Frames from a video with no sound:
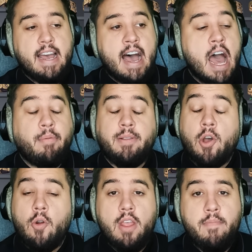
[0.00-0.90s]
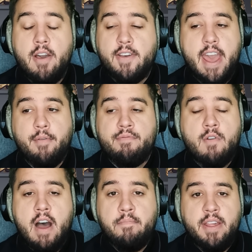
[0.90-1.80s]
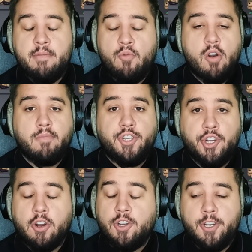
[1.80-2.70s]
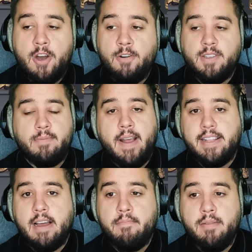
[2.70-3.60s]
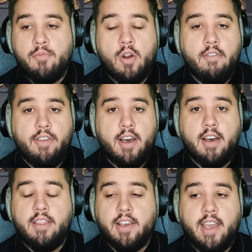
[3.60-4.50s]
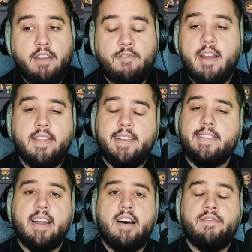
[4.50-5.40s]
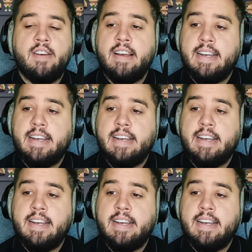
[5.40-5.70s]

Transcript: I would totally be okay with Raw being the more mature show, SmackDown being more of the the kid friendly stuff.